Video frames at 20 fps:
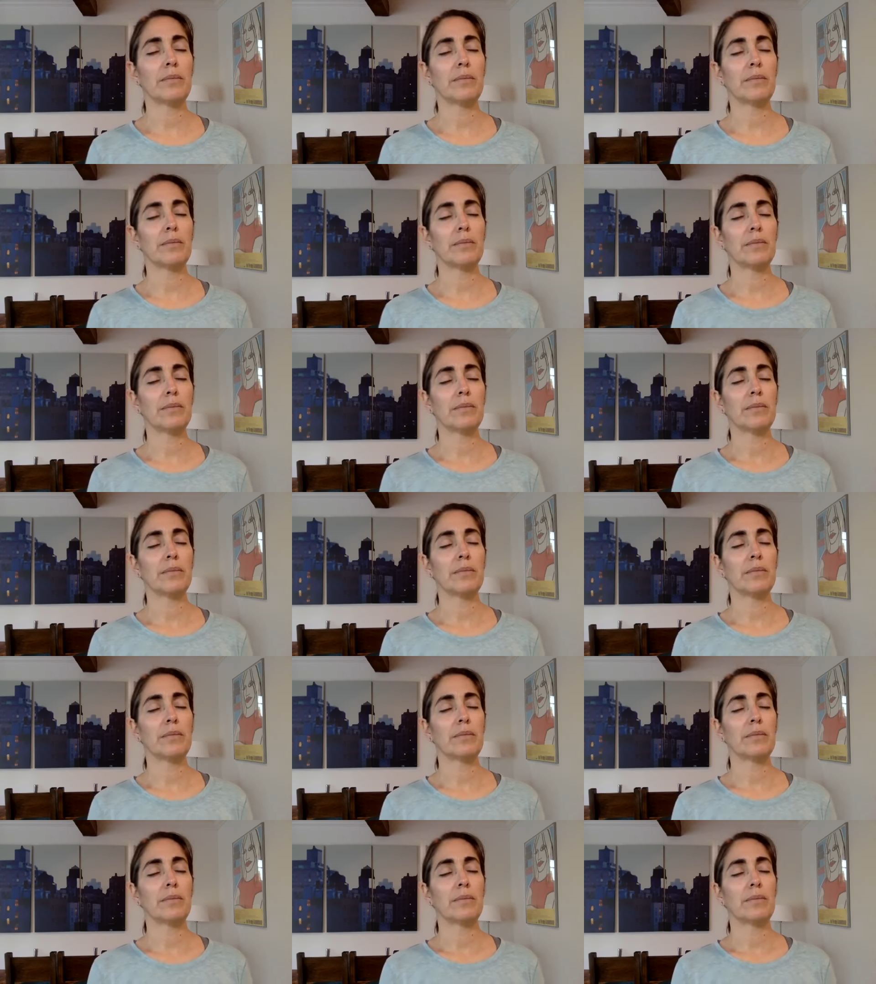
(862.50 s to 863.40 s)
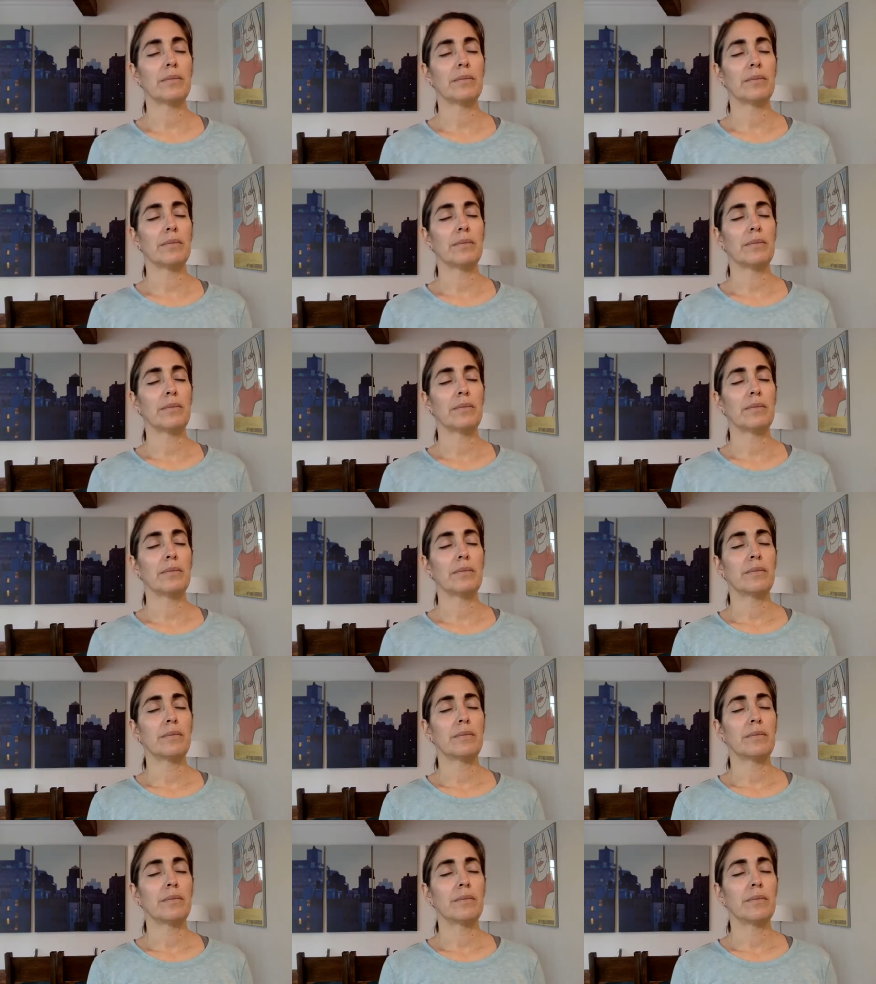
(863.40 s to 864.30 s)

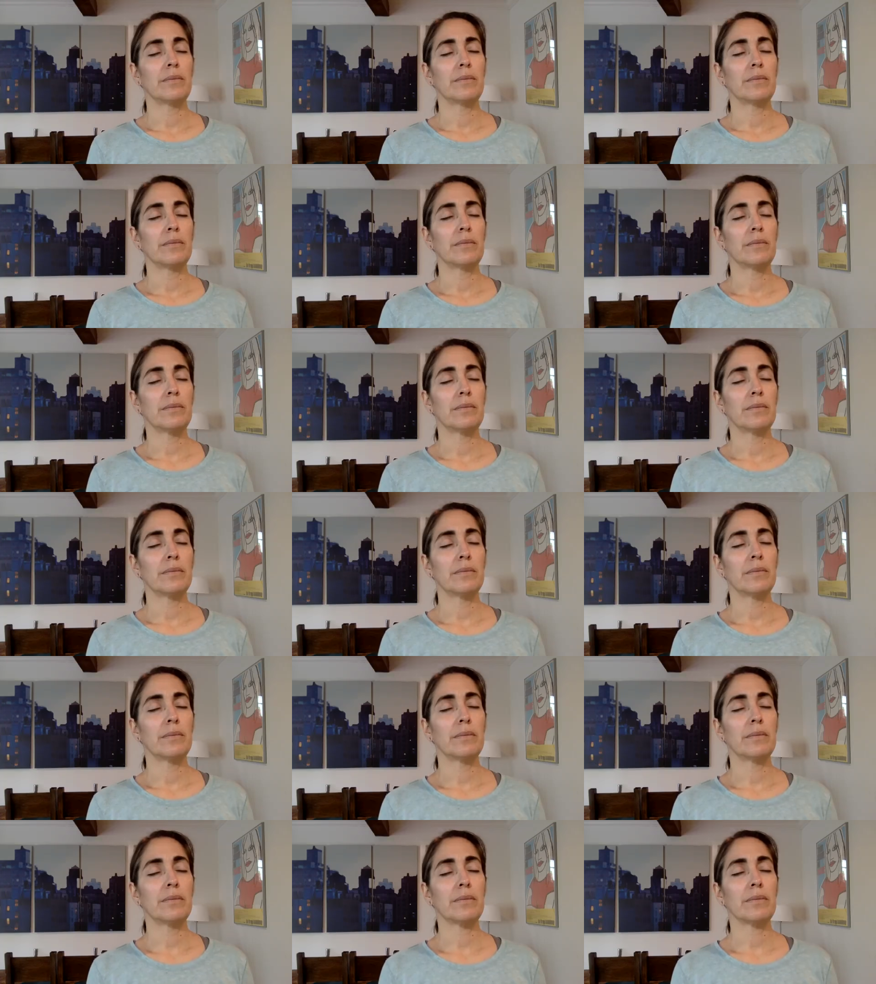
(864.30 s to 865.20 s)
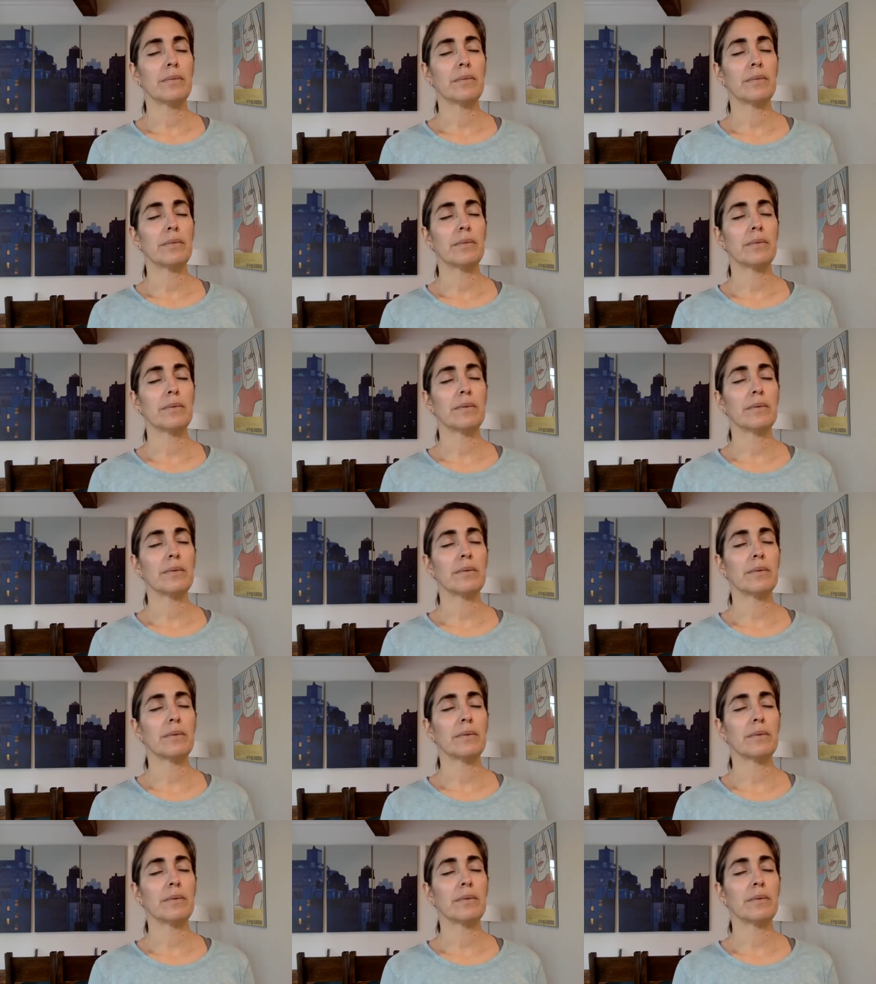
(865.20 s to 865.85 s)
(silence)